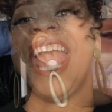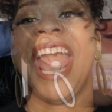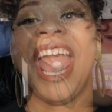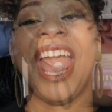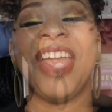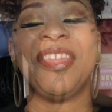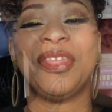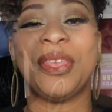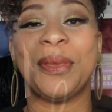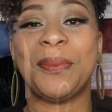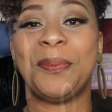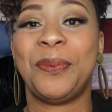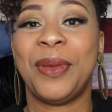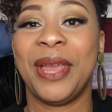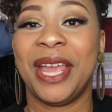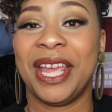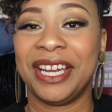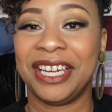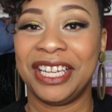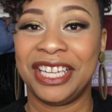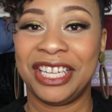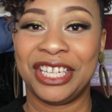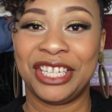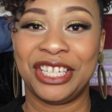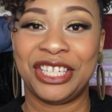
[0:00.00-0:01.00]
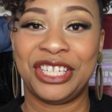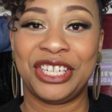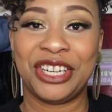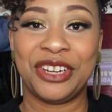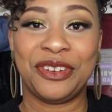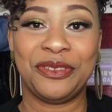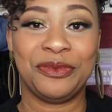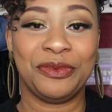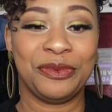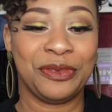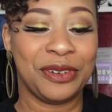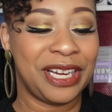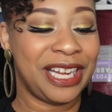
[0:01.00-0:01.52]
and the pin
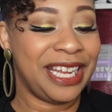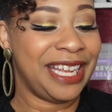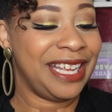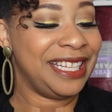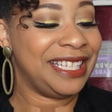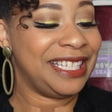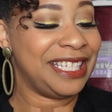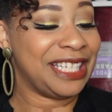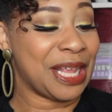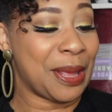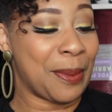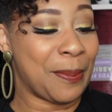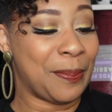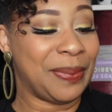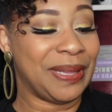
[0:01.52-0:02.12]
cushion reads,